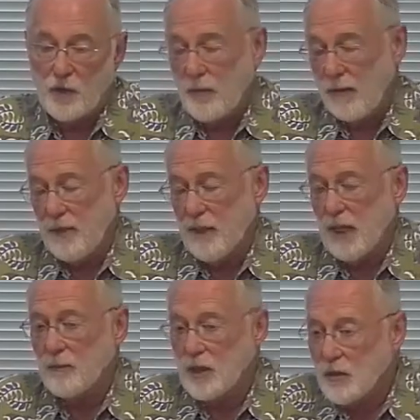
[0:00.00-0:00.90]
You maybe
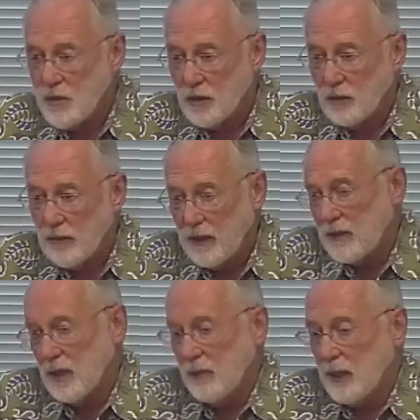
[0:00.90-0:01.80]
become a user
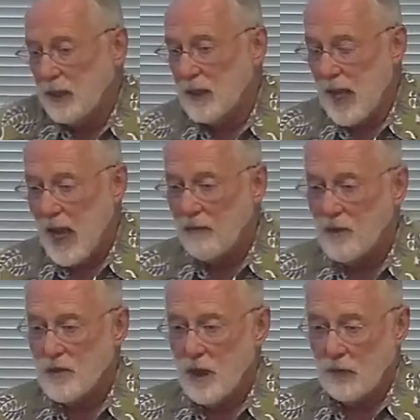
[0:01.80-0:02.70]
because anybody can have
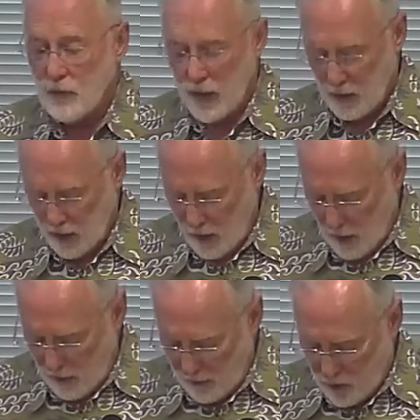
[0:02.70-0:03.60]
the software,
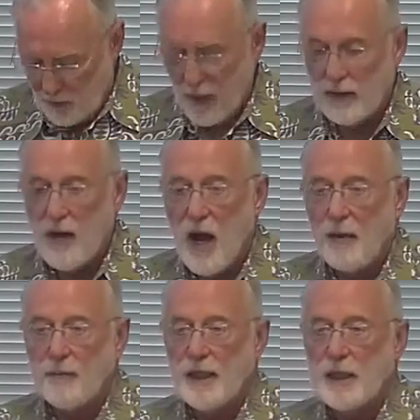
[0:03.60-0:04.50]
but you may
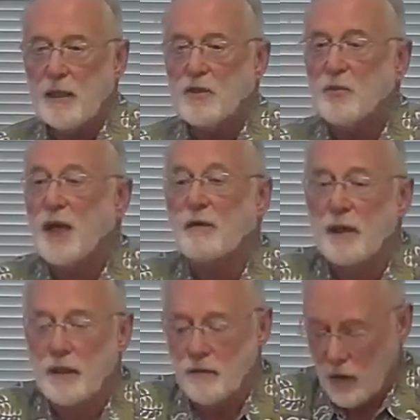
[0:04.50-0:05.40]
not be
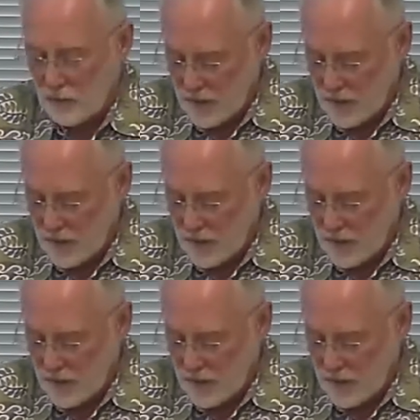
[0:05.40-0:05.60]
directly involved